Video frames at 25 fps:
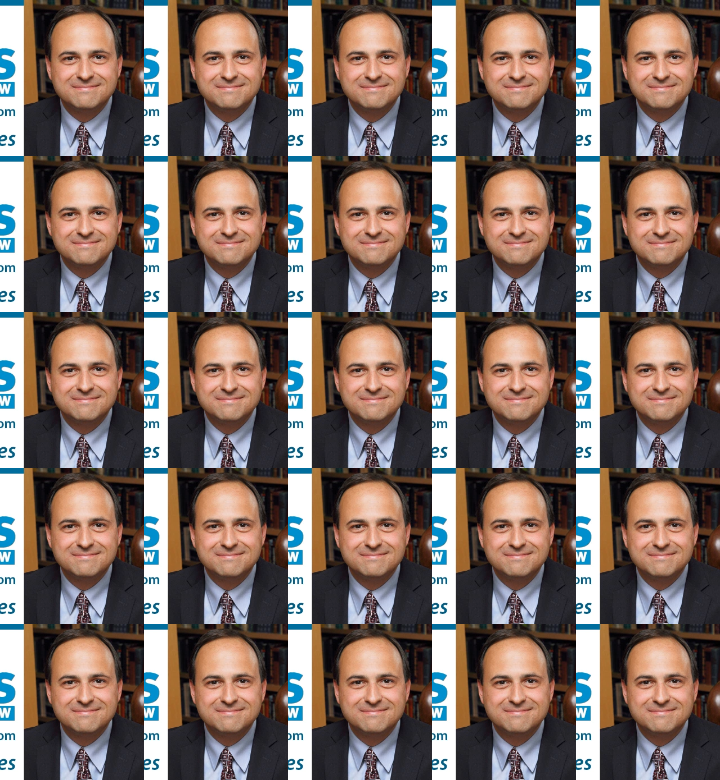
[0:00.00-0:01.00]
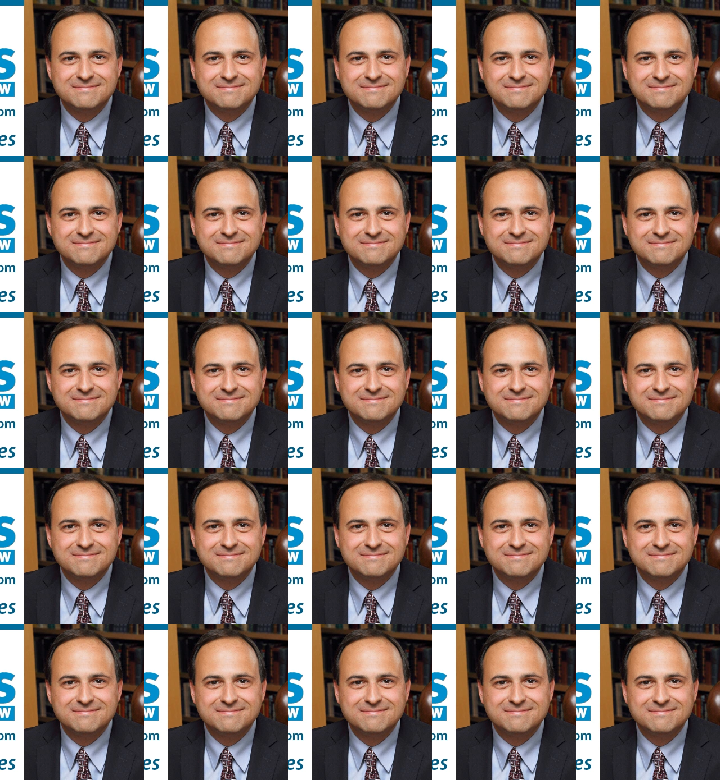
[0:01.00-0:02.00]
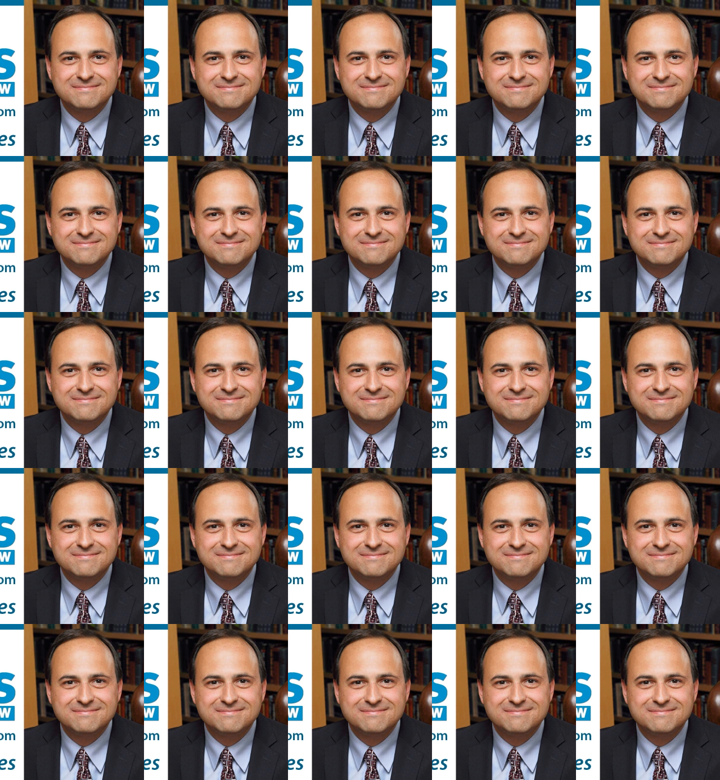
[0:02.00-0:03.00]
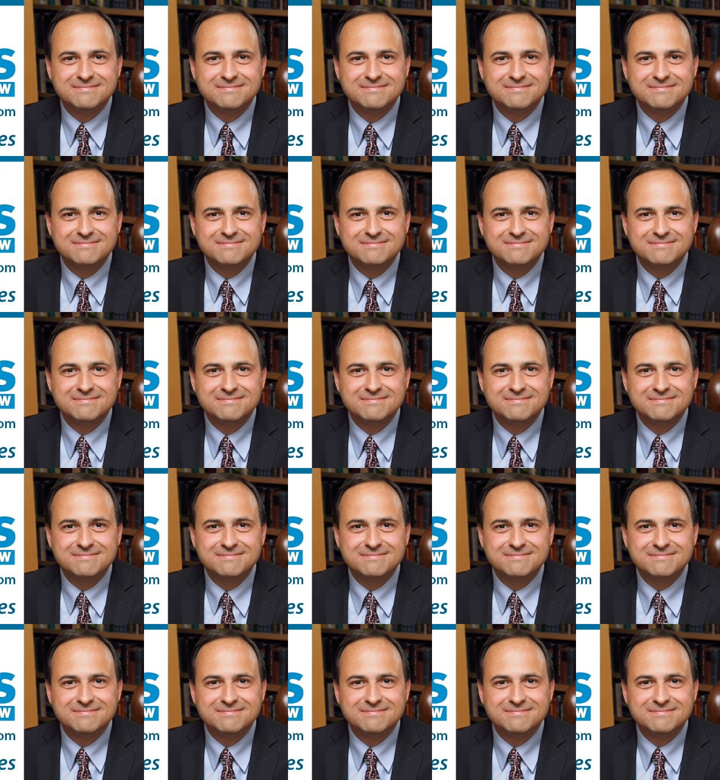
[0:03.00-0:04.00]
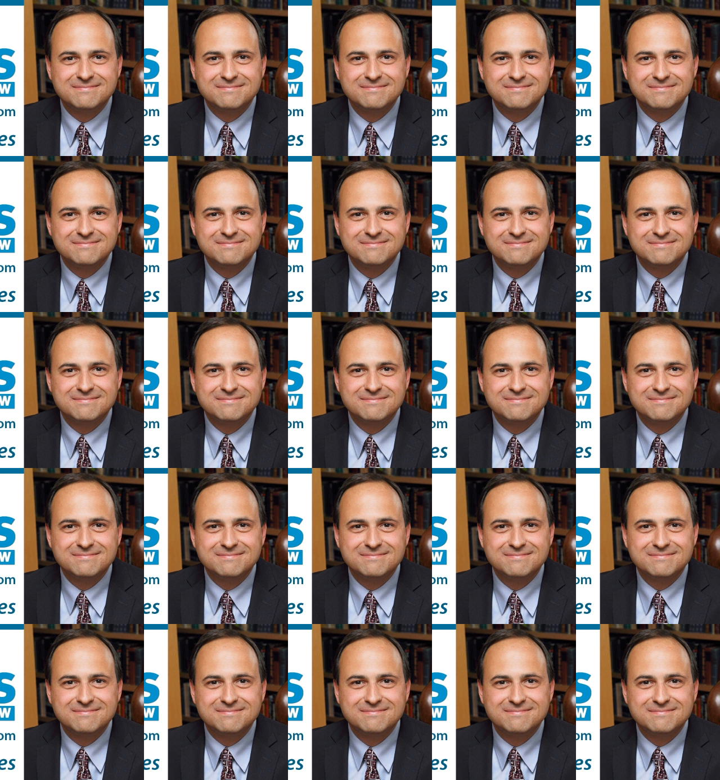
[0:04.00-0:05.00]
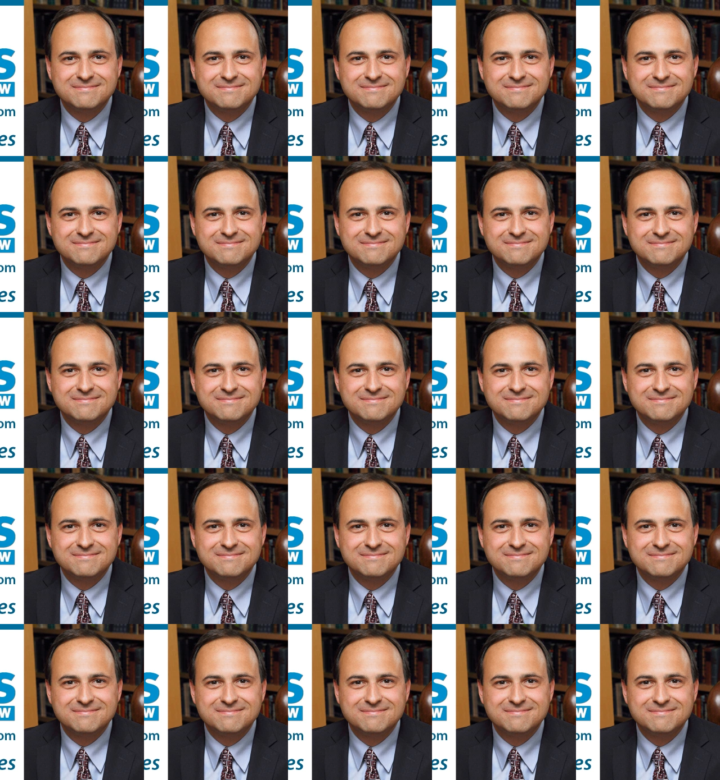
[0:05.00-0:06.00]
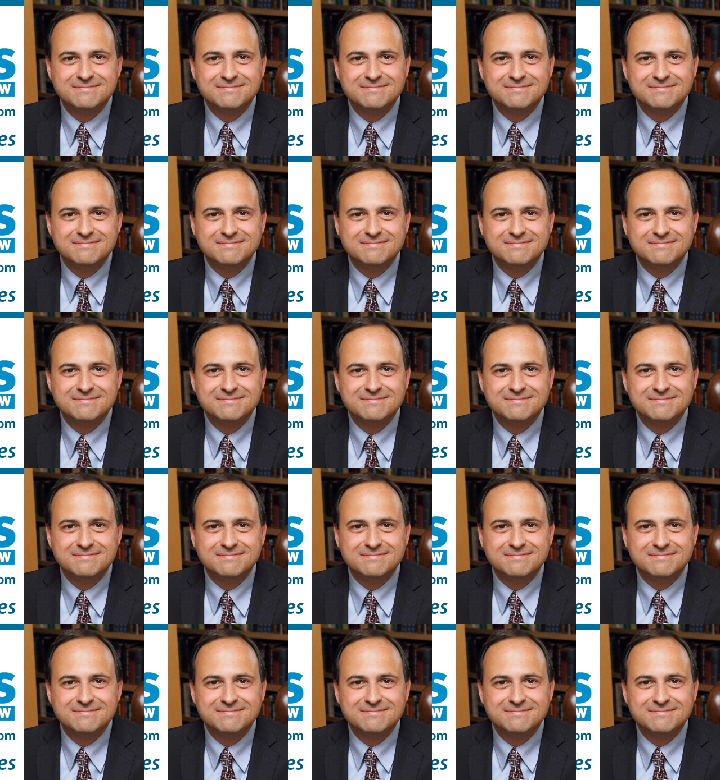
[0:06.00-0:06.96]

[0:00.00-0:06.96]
(no lip movement)